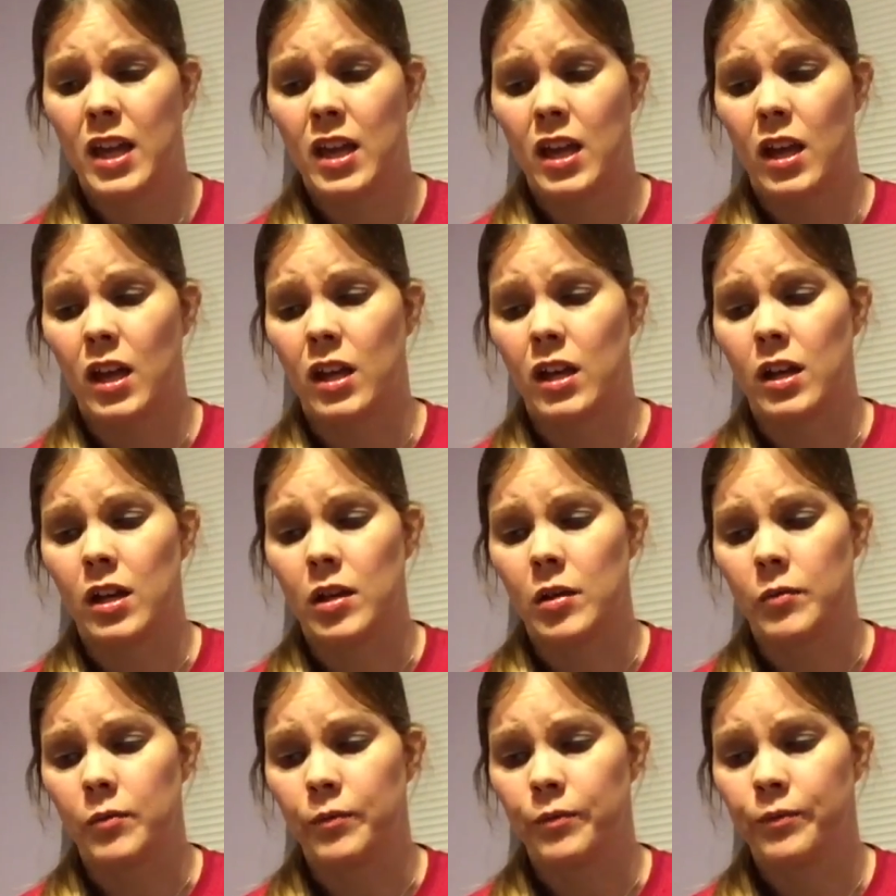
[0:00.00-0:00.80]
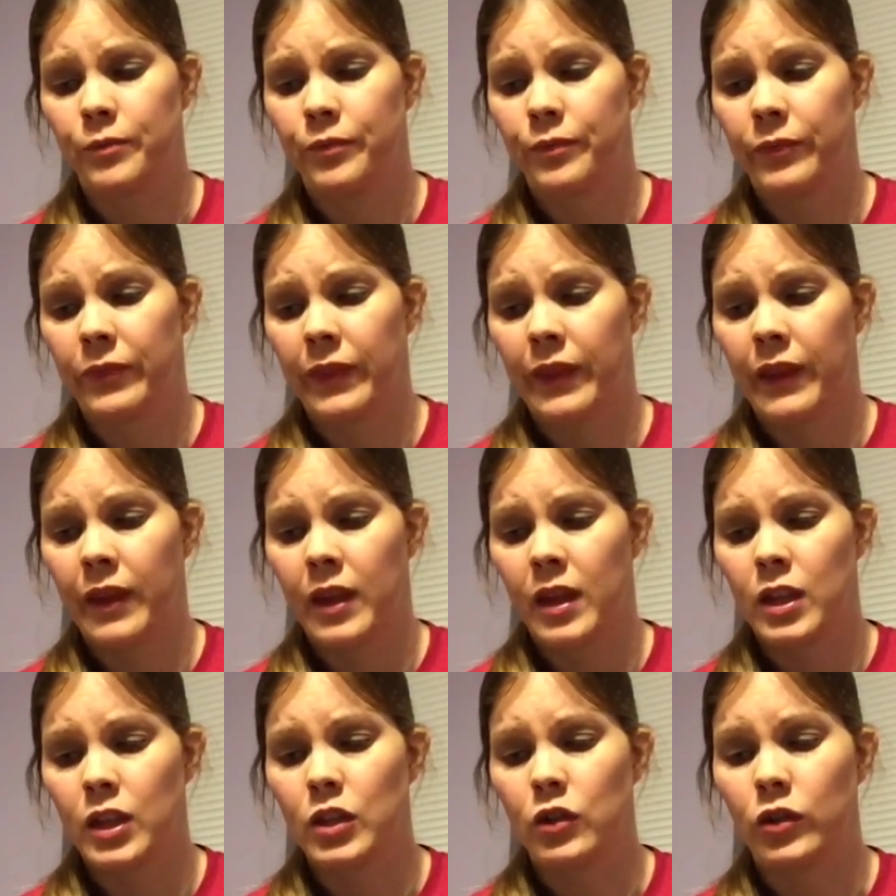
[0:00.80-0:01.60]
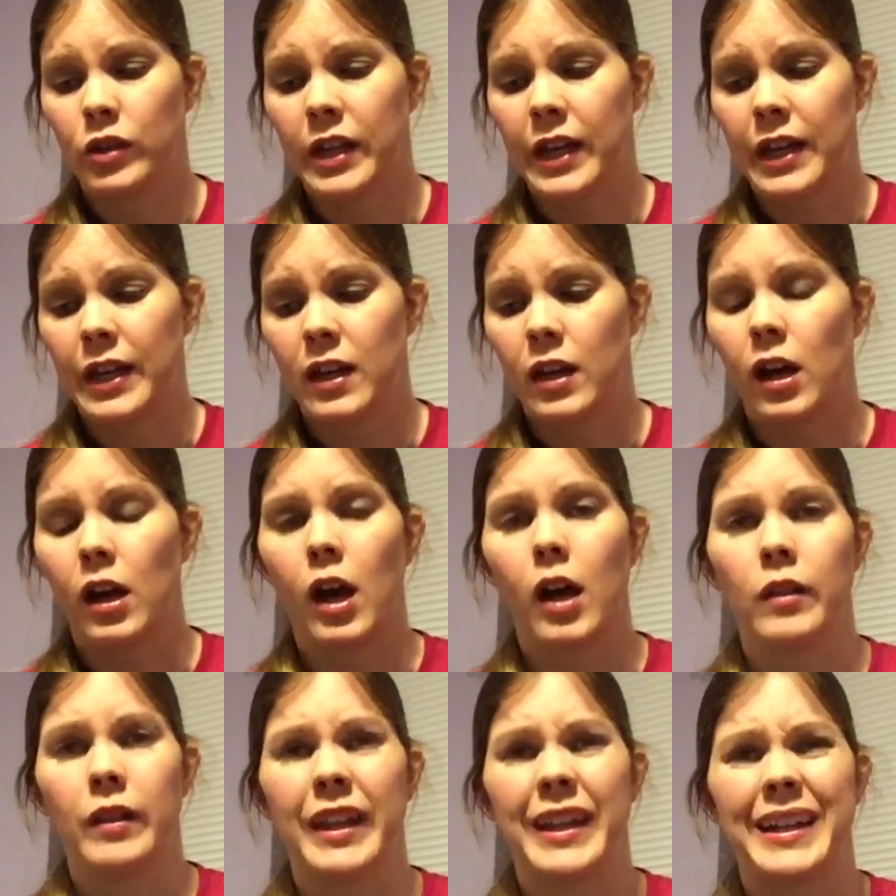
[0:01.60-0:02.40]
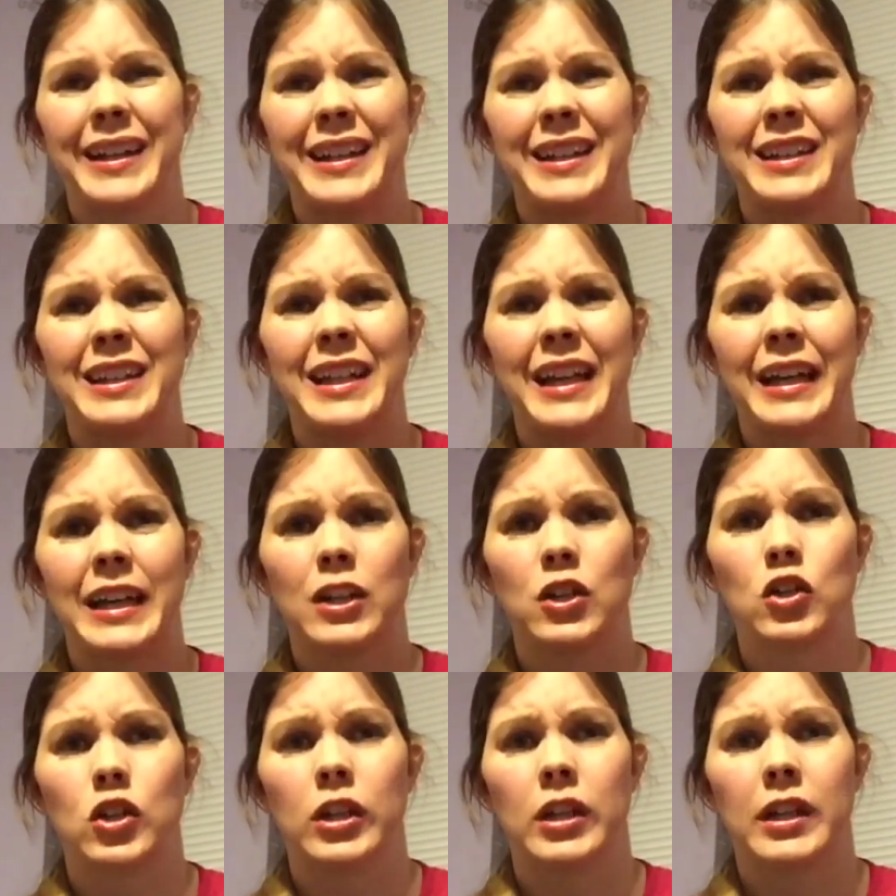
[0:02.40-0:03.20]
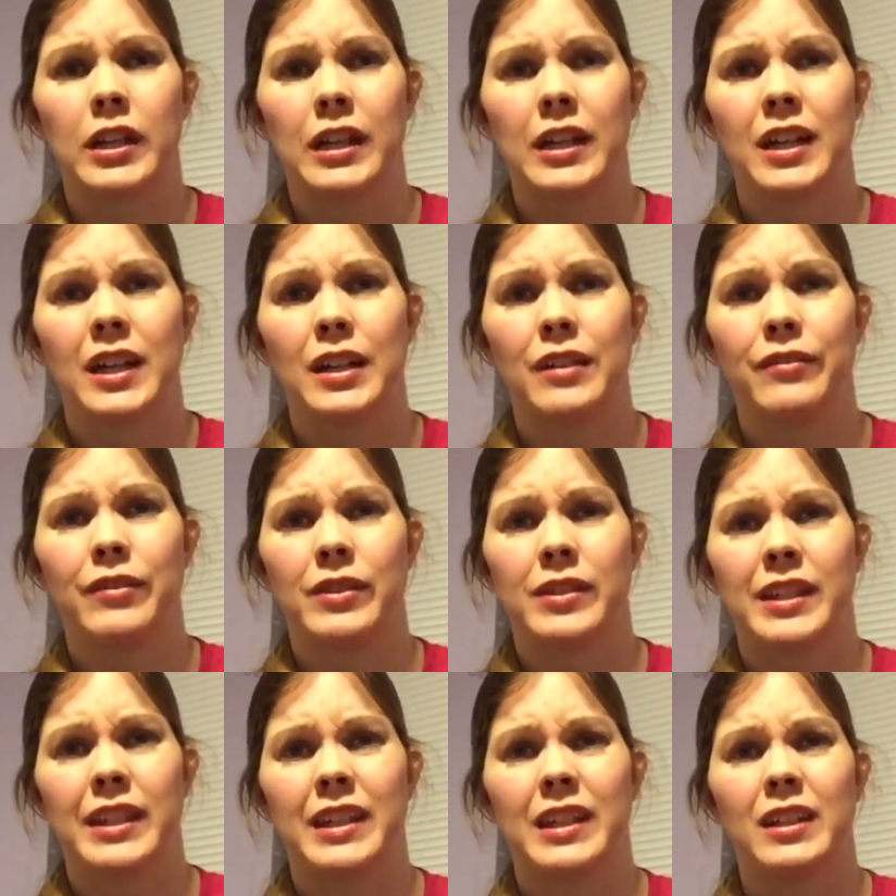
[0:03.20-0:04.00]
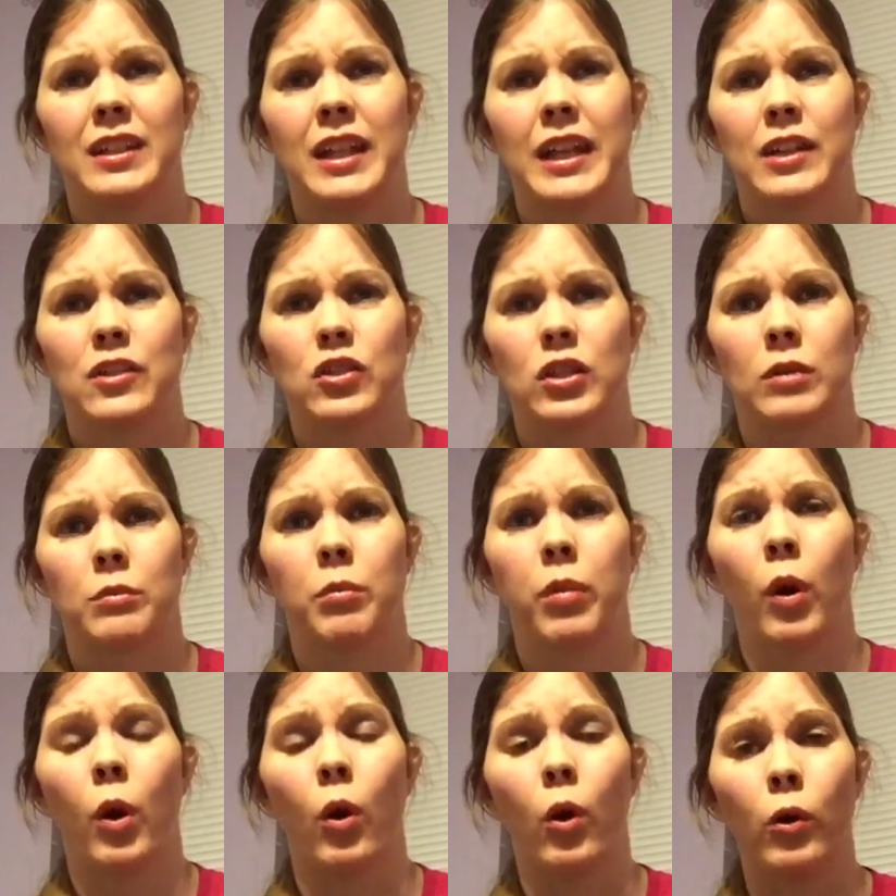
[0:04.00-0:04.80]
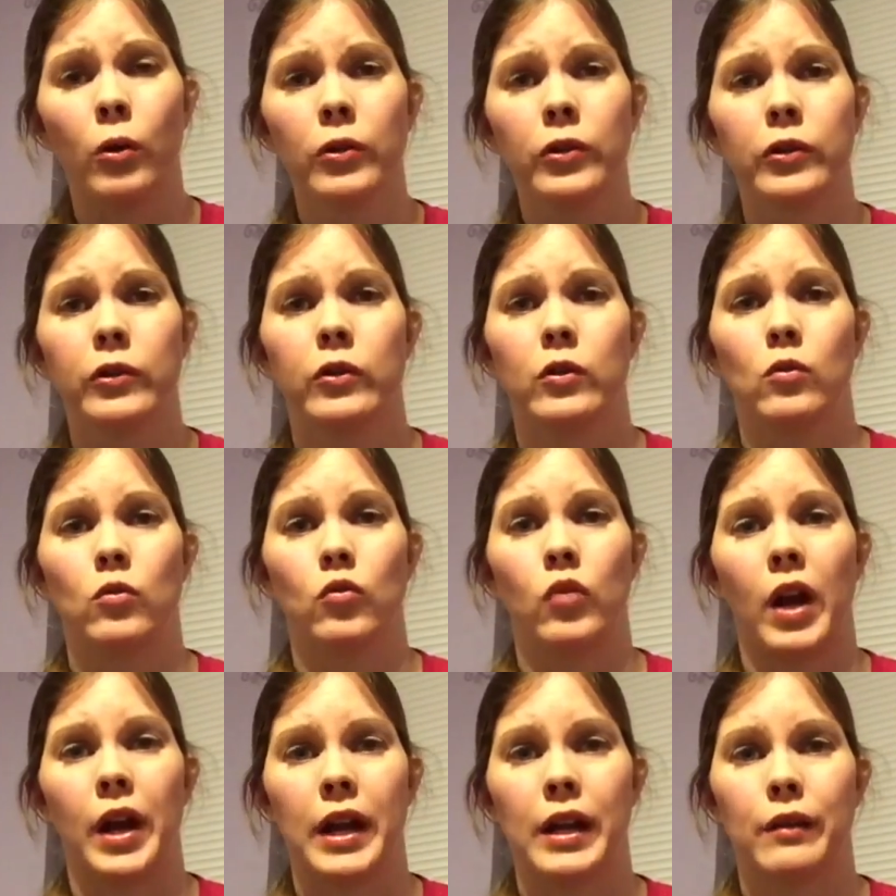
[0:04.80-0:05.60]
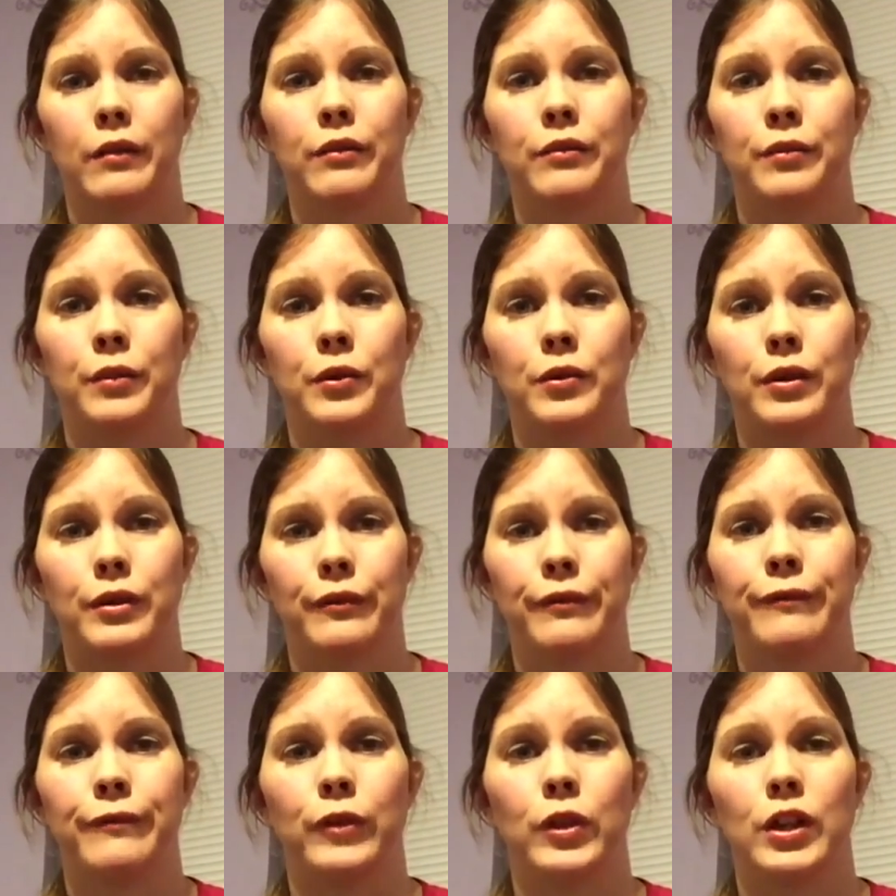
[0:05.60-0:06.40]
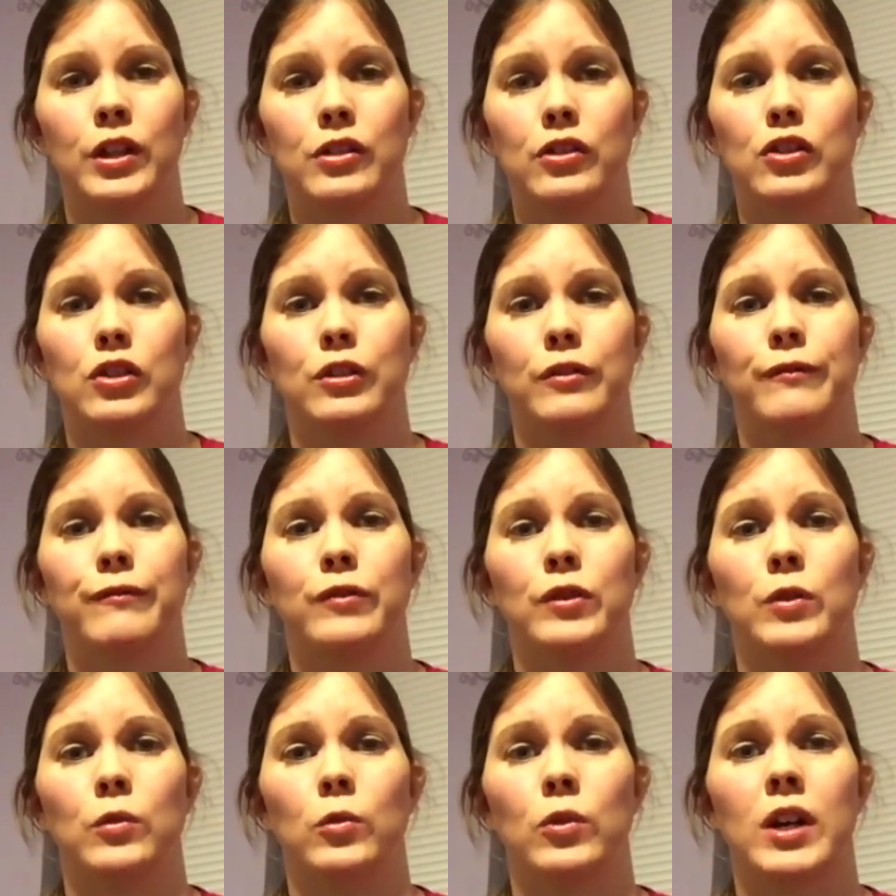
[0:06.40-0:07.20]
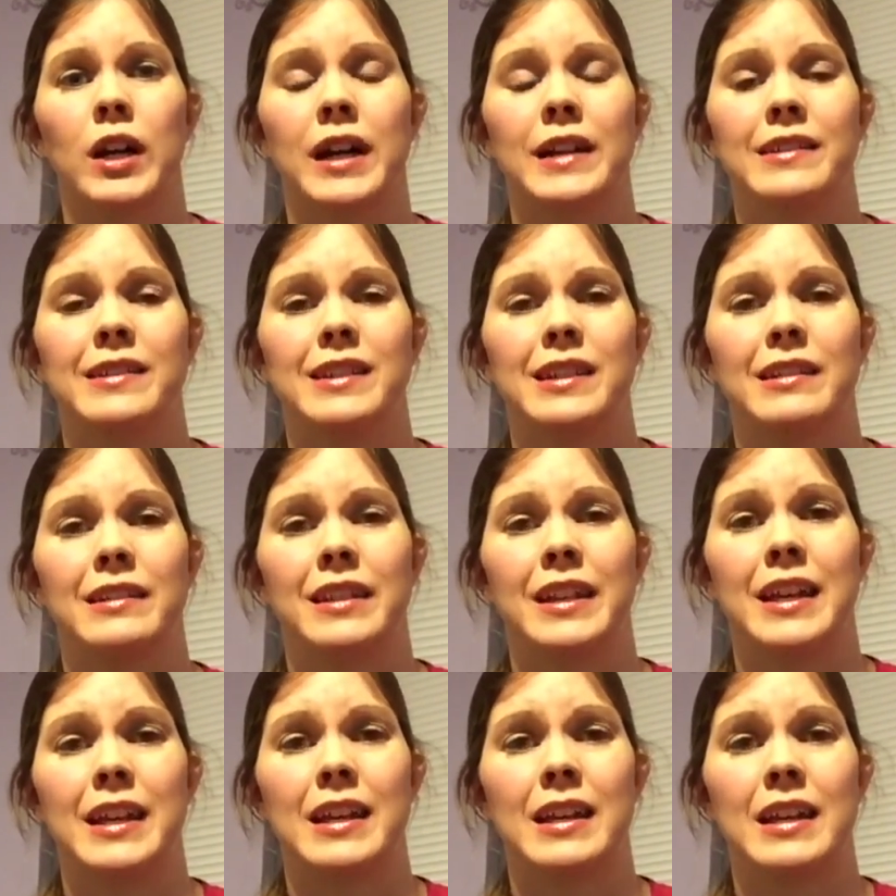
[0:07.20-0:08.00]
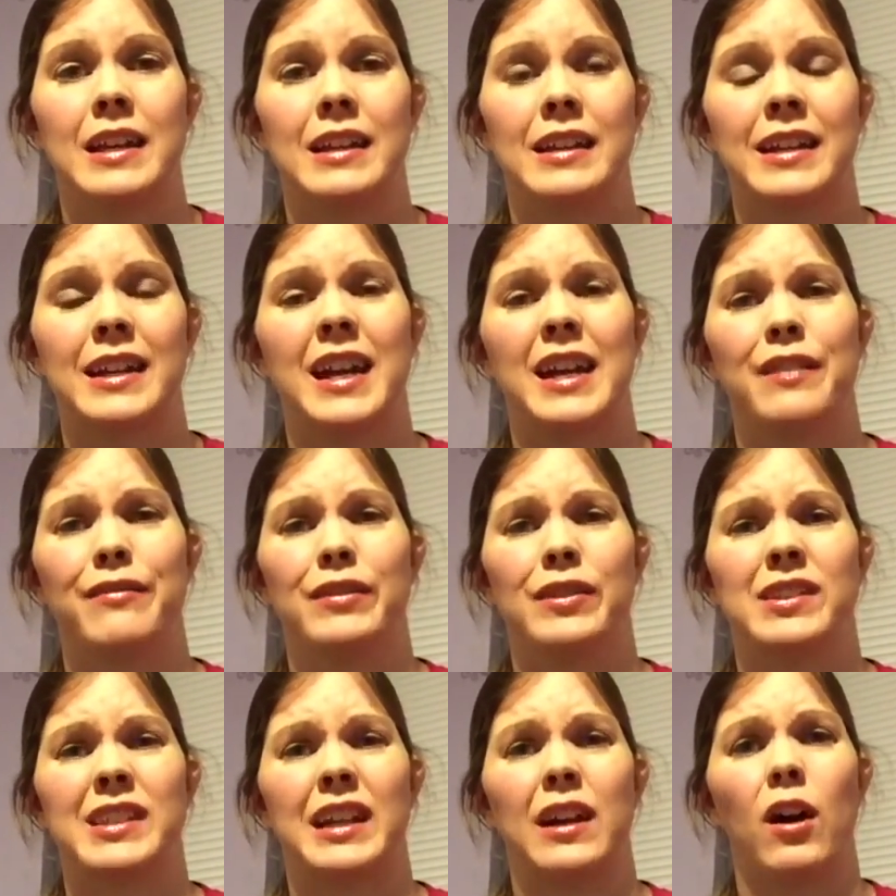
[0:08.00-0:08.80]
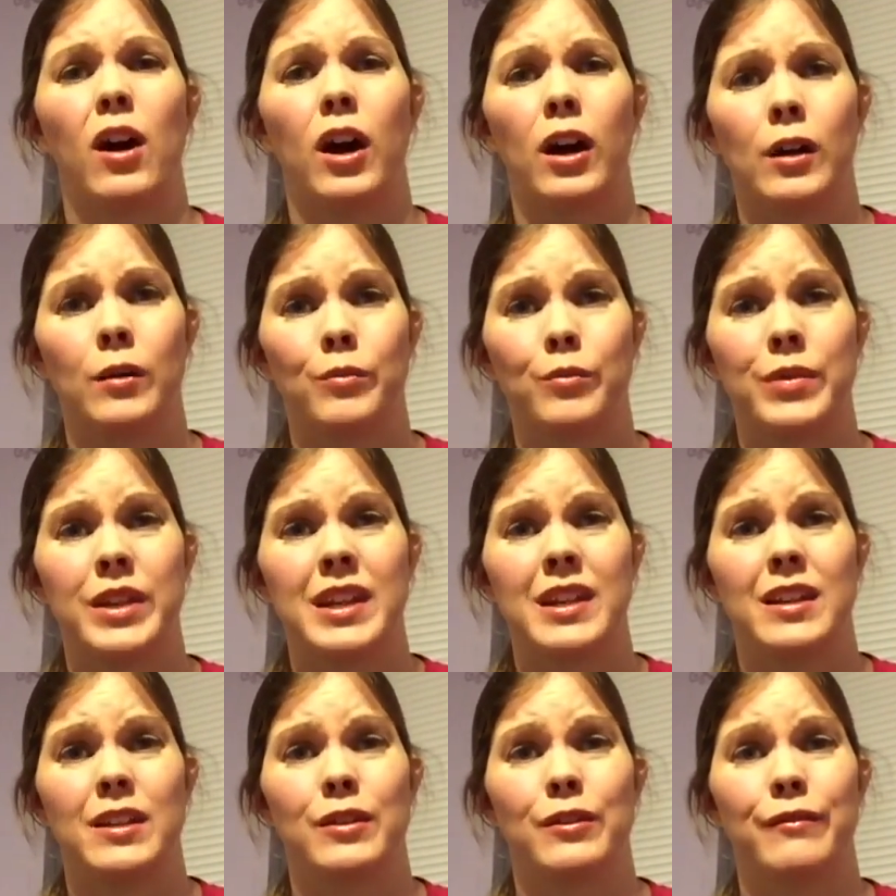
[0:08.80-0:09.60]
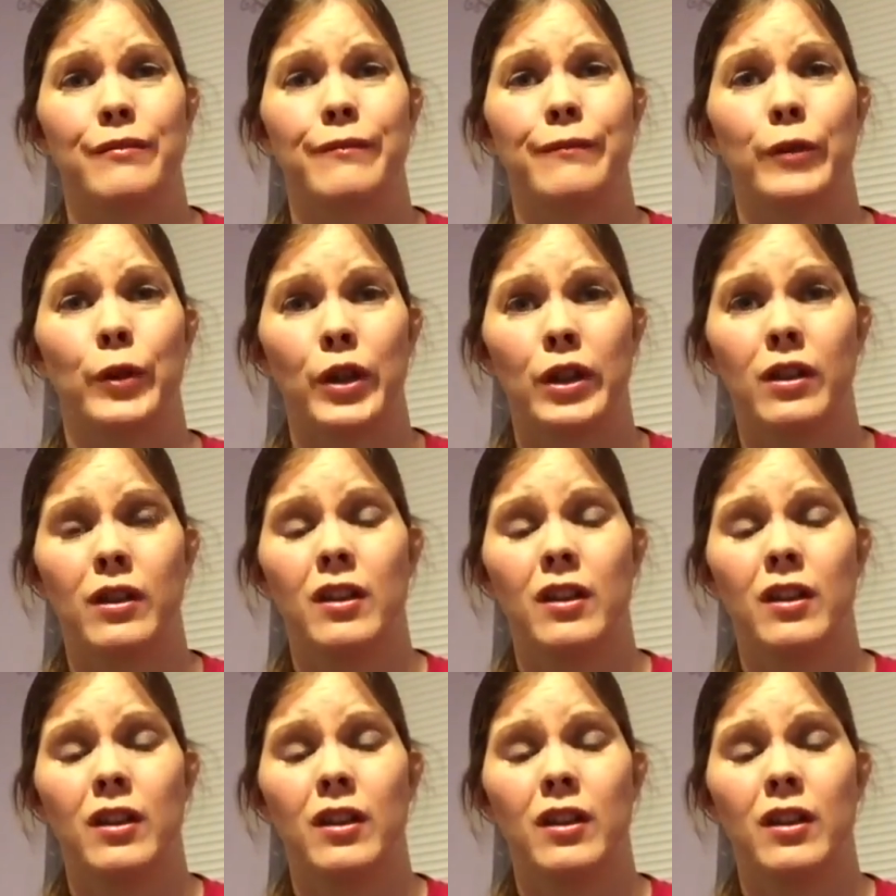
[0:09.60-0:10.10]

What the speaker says: like an electric, it kind of feels like an electric pulse running through your foot, so your foot will constantly, it kind of feels like a heartbeat in your foot,